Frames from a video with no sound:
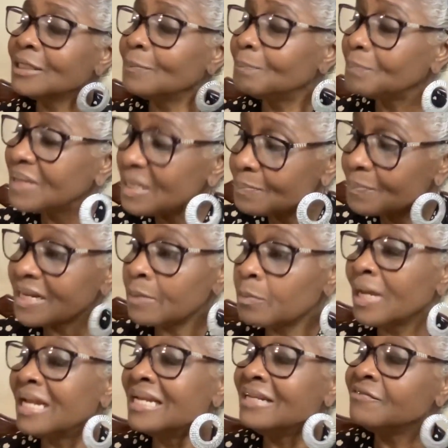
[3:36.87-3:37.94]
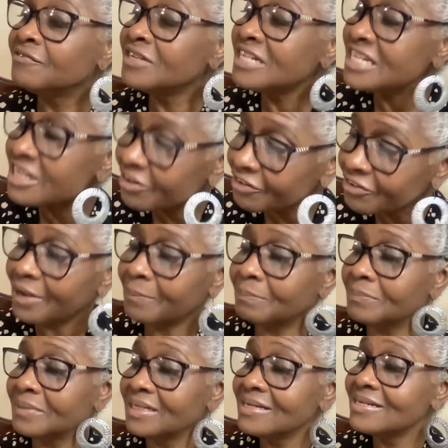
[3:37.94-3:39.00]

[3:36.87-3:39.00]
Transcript: the people them will live near them,